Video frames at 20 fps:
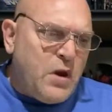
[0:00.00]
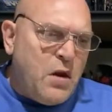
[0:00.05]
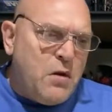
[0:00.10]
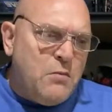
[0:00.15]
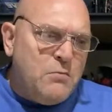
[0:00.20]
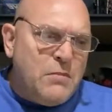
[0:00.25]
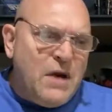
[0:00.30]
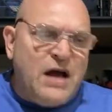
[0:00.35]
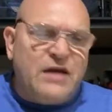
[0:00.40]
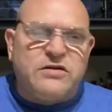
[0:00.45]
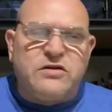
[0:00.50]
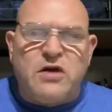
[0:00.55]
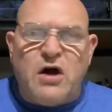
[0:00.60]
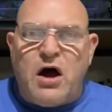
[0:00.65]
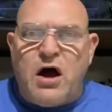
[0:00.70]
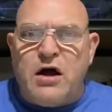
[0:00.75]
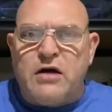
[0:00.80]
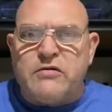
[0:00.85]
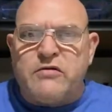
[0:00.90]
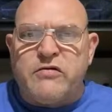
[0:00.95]
my
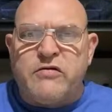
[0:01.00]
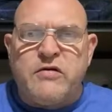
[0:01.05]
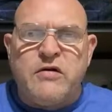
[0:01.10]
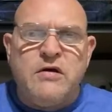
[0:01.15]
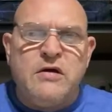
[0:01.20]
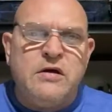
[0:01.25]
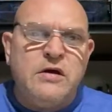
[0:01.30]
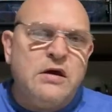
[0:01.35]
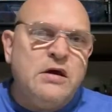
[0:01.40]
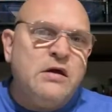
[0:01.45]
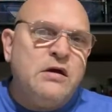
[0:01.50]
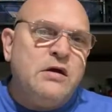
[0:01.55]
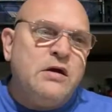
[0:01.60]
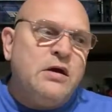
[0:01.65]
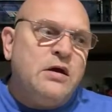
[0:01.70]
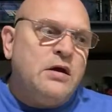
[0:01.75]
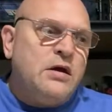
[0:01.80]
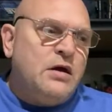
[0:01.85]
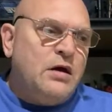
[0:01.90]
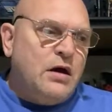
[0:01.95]
thoughts
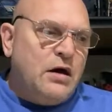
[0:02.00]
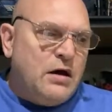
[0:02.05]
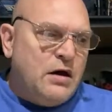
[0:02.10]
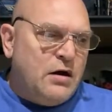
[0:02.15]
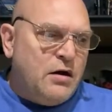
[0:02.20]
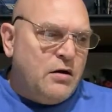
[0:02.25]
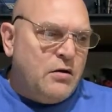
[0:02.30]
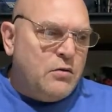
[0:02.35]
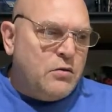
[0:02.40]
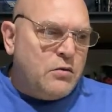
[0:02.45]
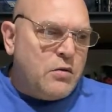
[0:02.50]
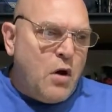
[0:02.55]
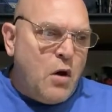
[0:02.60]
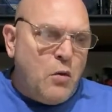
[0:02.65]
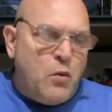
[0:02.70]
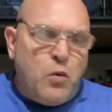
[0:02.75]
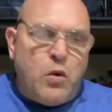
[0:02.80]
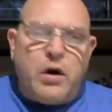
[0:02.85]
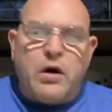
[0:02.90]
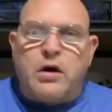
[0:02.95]

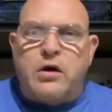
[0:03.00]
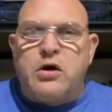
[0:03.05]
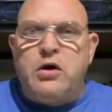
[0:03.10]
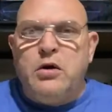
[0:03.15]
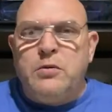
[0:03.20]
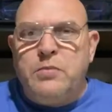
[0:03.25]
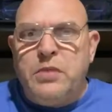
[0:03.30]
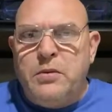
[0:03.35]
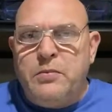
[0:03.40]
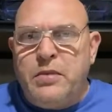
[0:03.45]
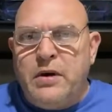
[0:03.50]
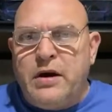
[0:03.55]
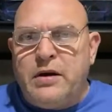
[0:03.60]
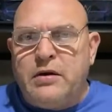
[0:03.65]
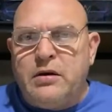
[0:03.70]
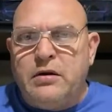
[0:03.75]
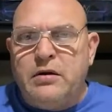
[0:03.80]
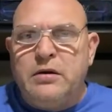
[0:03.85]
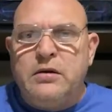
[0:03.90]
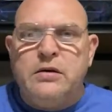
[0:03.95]
on where it could be
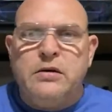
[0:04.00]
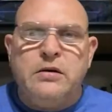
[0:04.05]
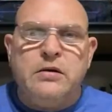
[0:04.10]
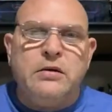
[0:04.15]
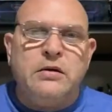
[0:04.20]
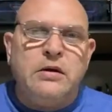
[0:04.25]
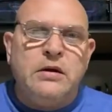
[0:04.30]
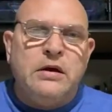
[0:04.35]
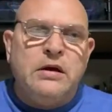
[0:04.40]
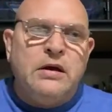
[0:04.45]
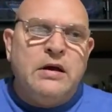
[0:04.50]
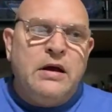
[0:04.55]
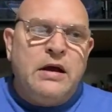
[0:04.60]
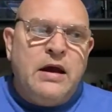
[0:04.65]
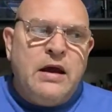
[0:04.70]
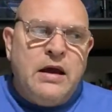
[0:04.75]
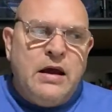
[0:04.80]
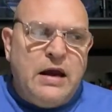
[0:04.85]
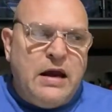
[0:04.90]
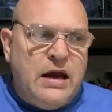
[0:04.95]
better.
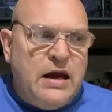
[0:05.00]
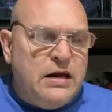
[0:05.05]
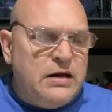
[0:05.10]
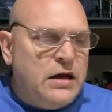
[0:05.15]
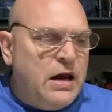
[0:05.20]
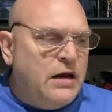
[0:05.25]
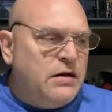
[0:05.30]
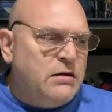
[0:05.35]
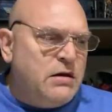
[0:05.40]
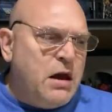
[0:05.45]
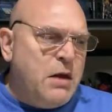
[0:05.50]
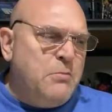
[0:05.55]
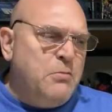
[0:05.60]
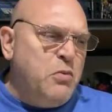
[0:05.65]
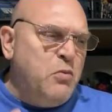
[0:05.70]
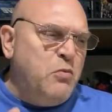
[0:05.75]
And